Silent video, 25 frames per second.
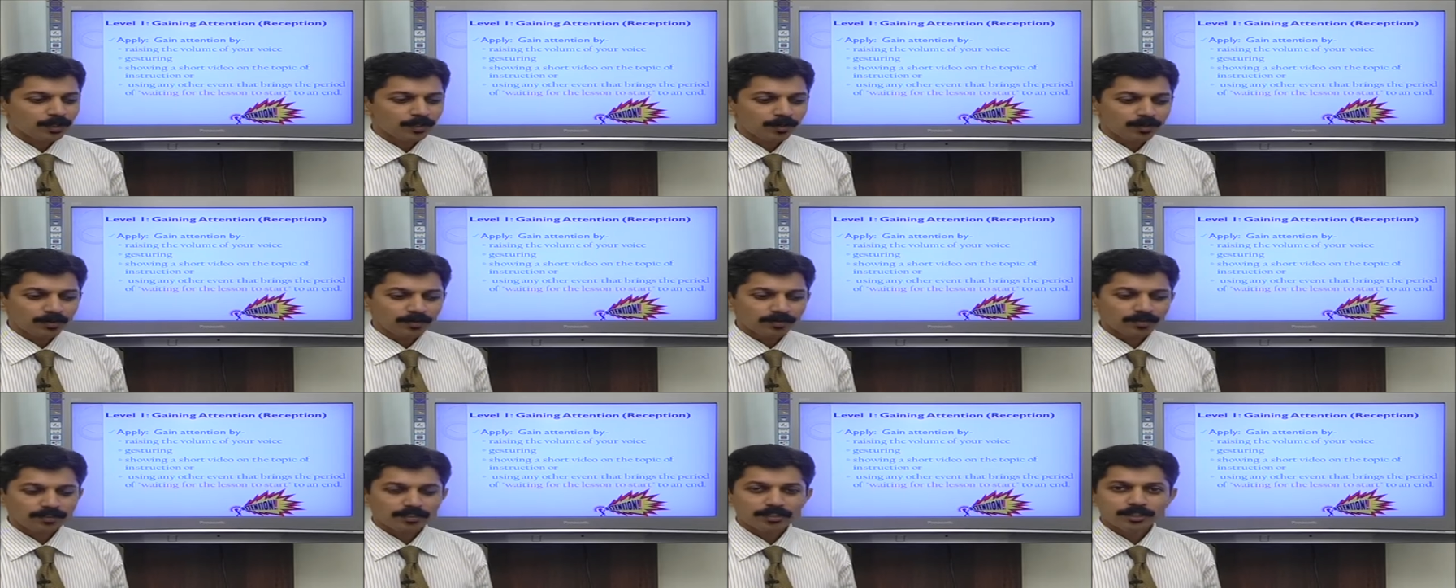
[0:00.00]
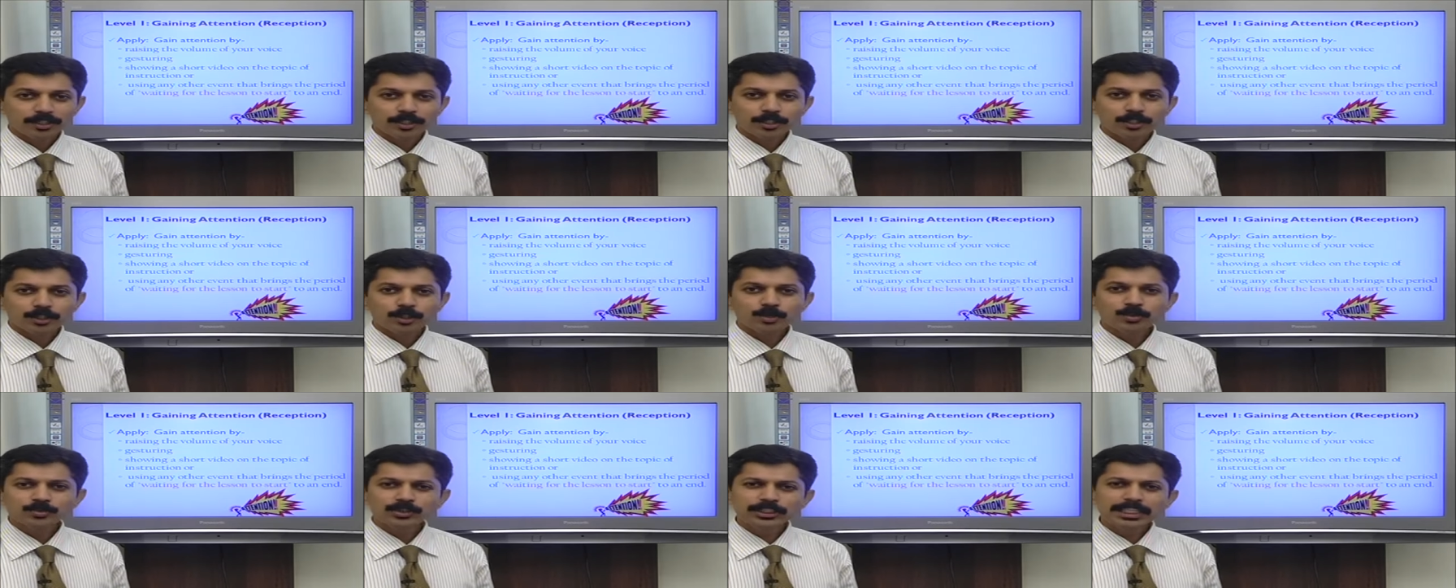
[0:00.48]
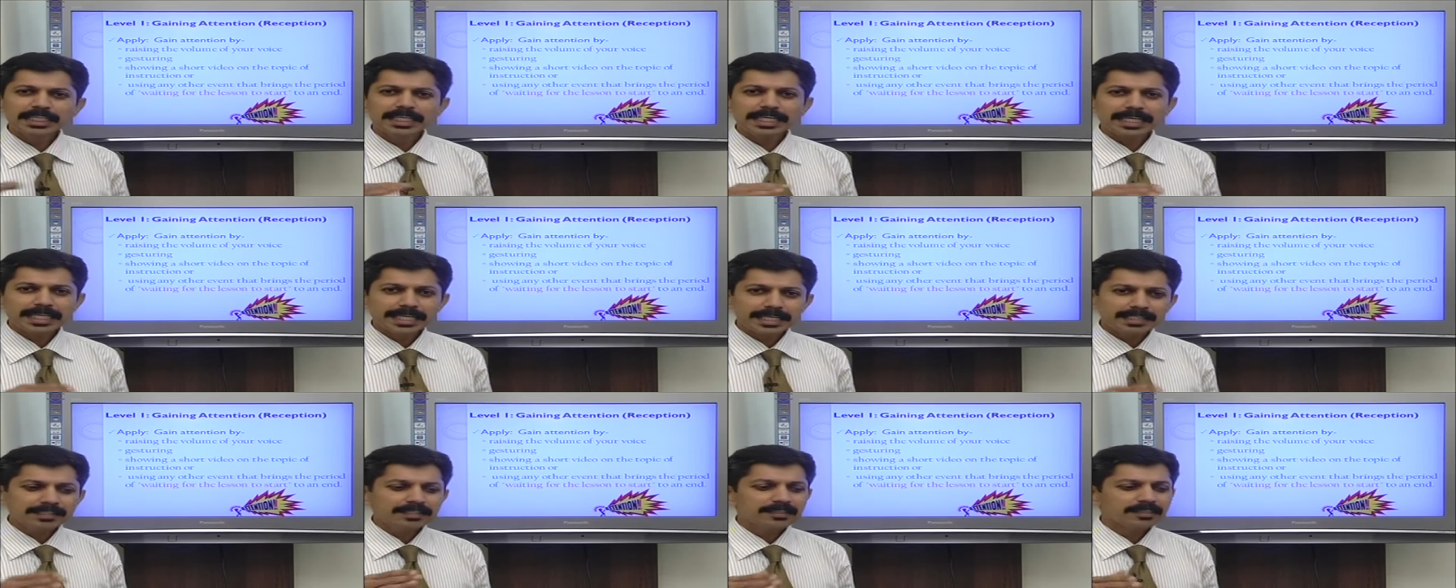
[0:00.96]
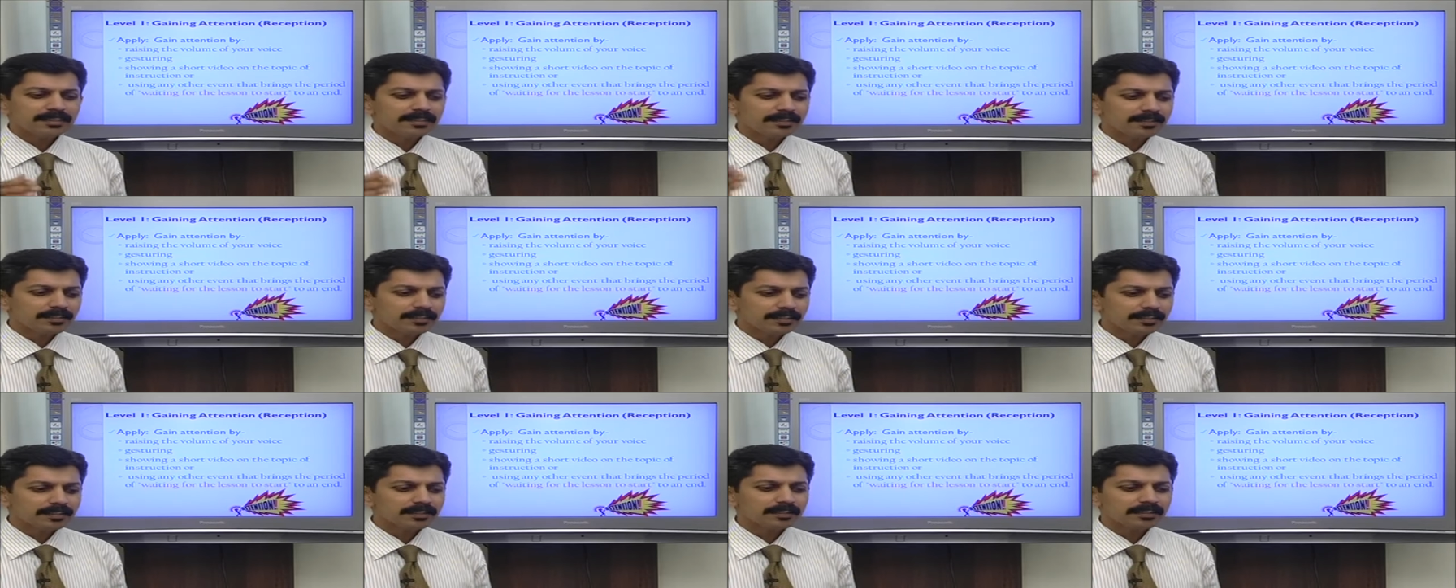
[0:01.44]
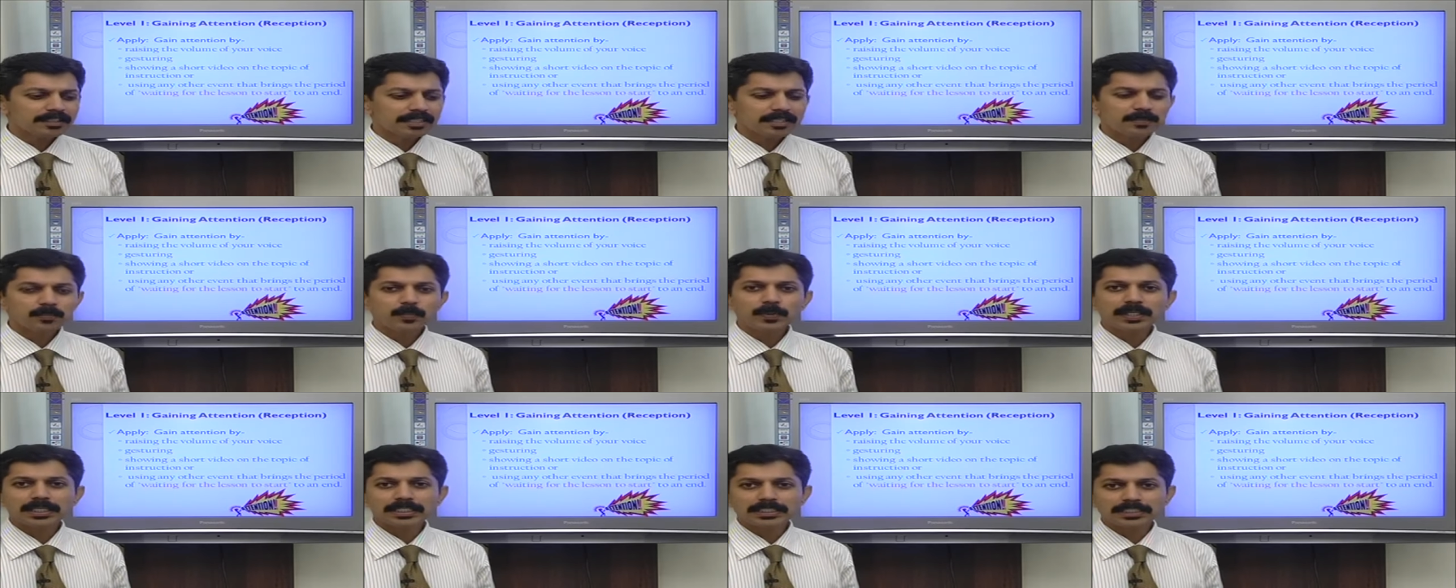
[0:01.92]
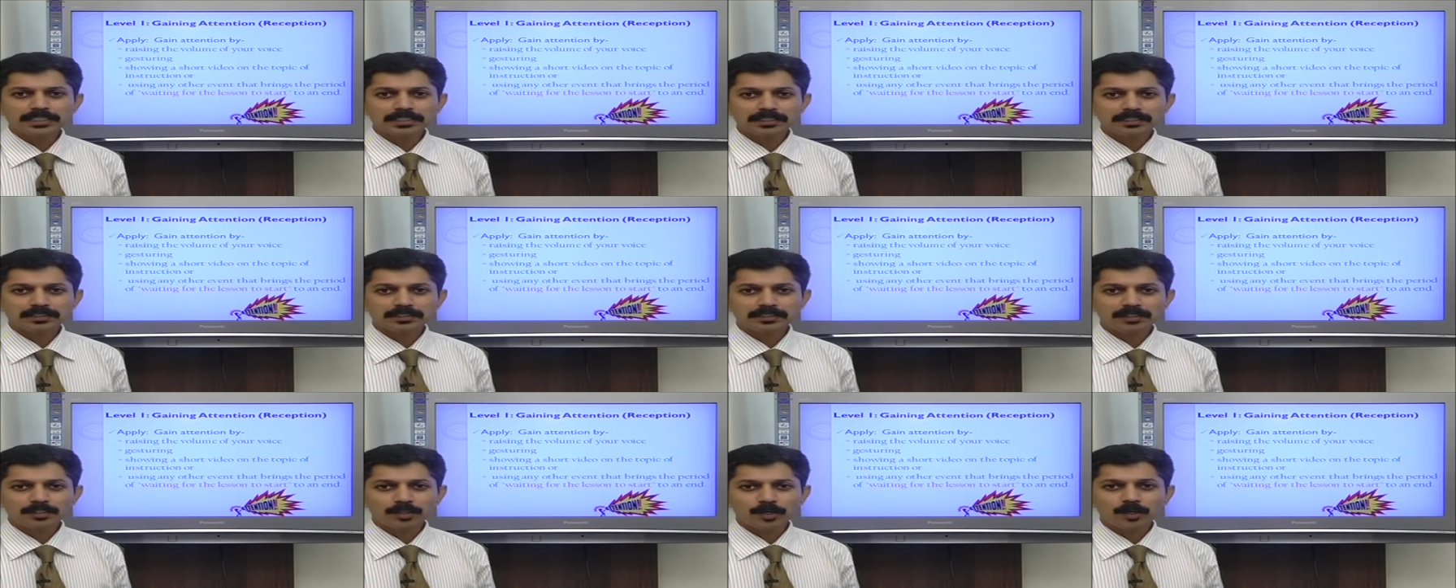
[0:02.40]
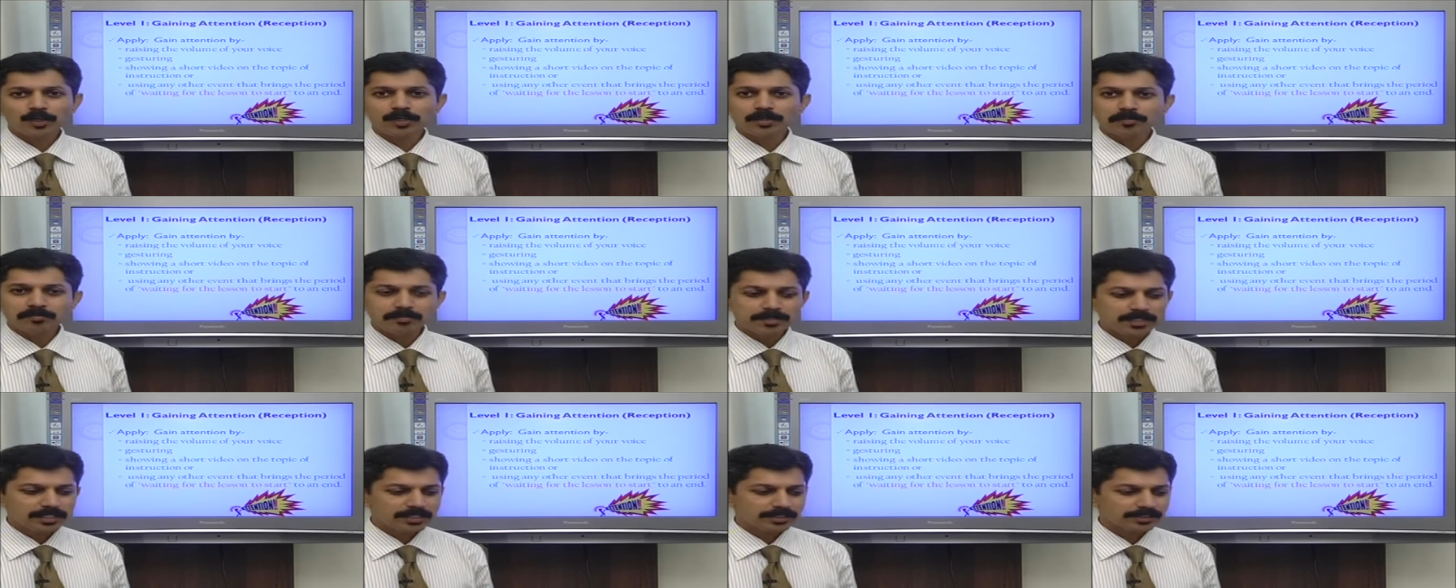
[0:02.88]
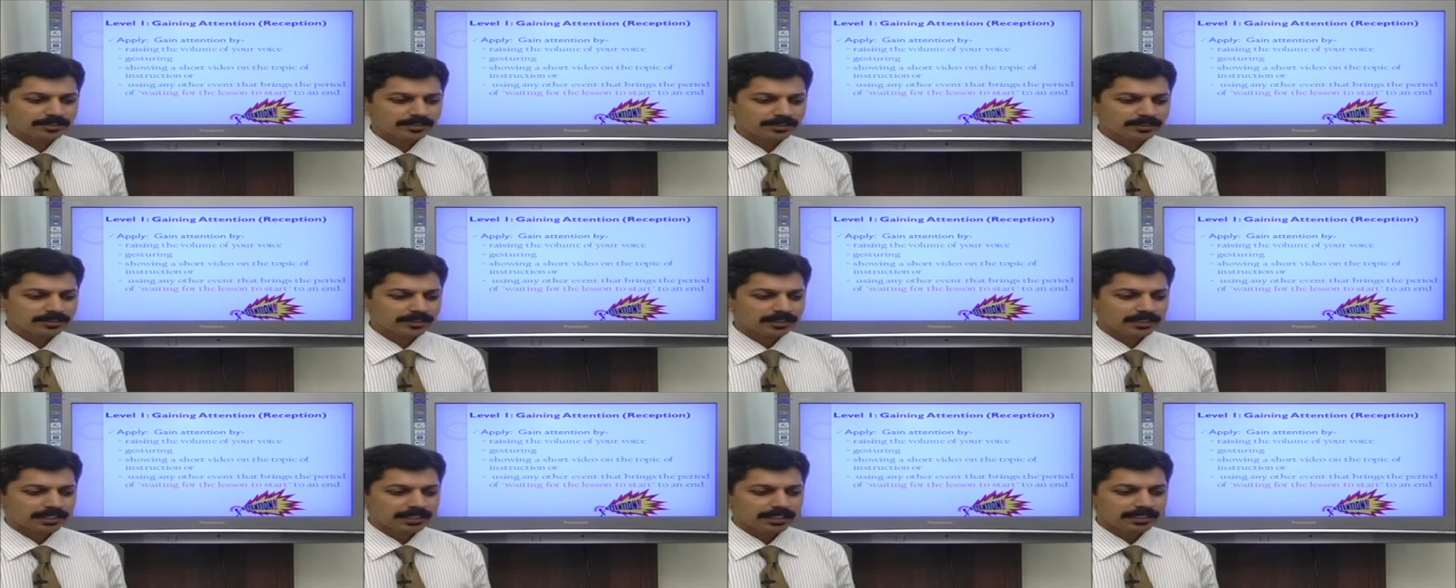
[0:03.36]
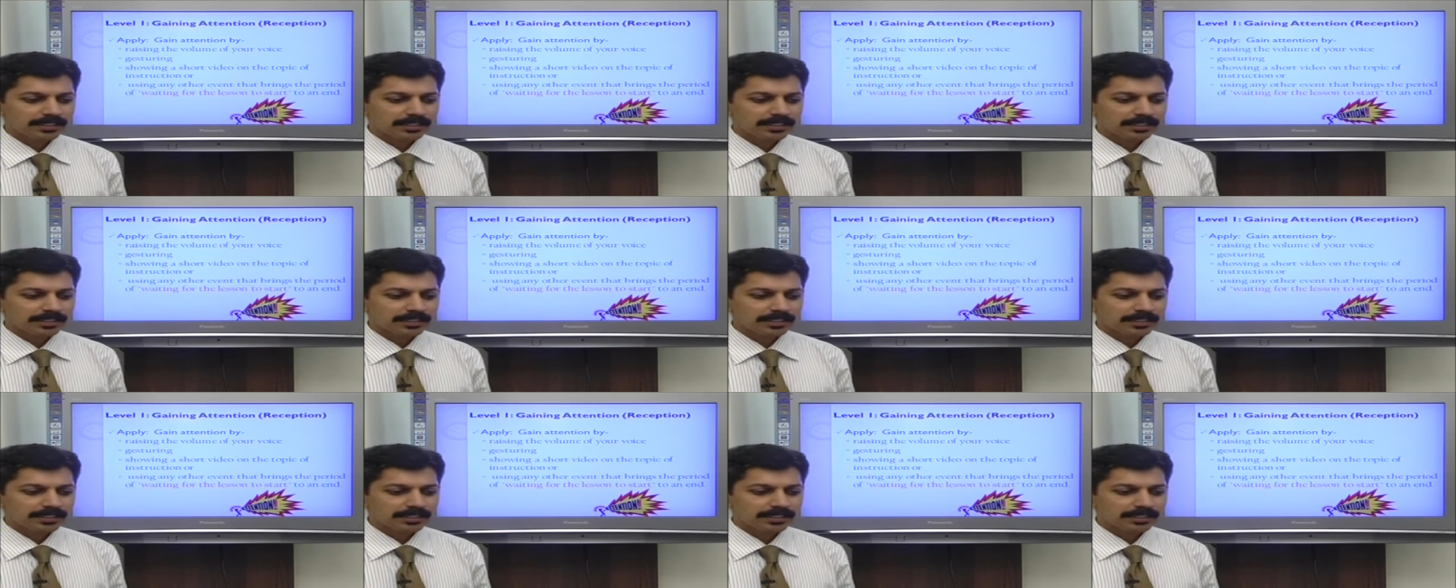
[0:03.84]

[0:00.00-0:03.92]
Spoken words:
or using any other event or means